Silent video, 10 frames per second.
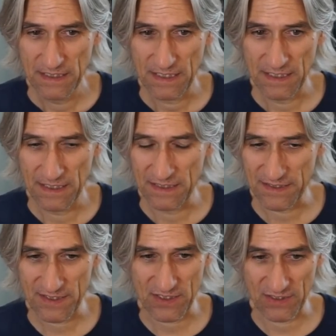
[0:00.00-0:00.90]
Uh,
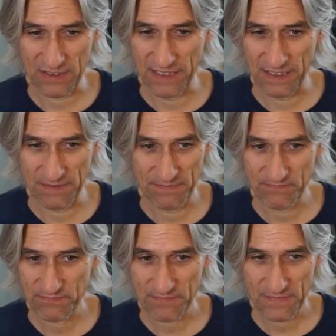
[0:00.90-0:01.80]
and suddenly,
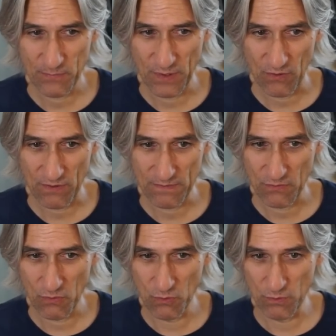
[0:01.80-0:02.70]
well,
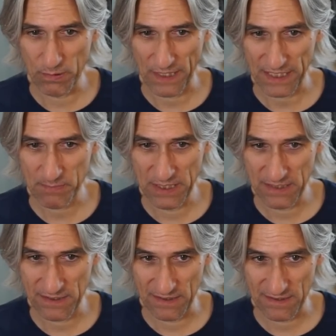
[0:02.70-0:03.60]
all black's
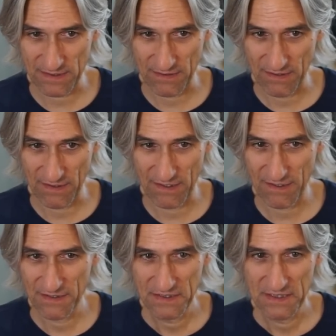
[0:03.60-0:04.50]
pieces are
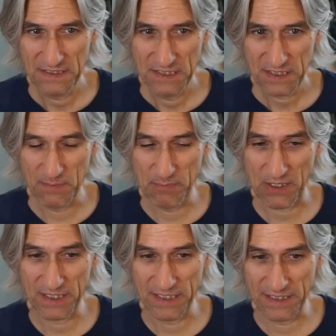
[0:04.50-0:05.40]

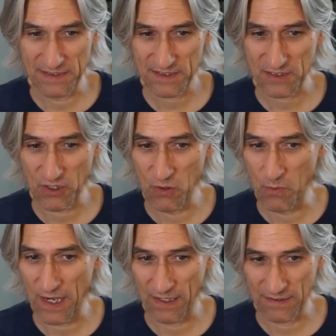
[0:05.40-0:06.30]
combining so
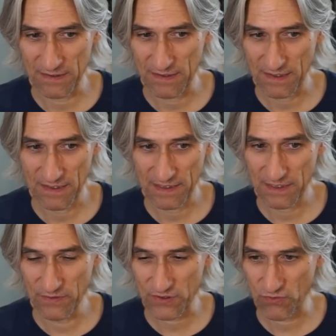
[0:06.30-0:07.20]
well. Uh,
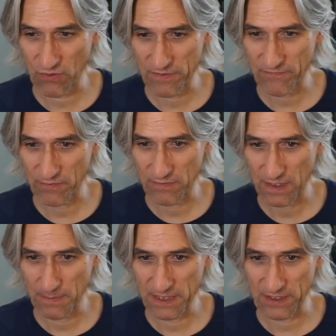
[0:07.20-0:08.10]
it looks dreadful.
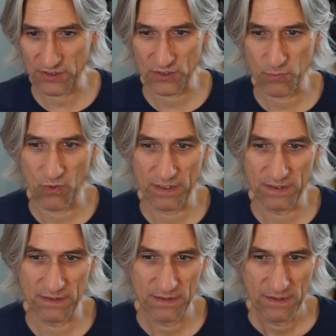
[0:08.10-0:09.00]
I mean, that's just
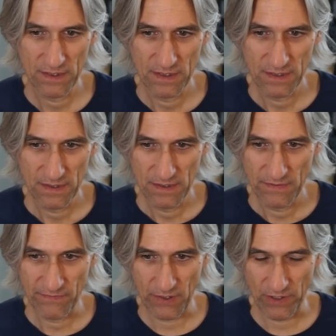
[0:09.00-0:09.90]
one
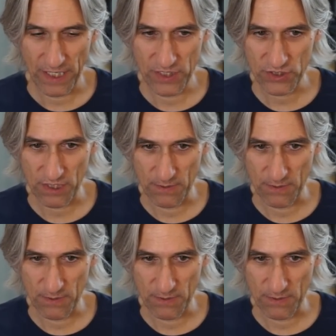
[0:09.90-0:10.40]
variation.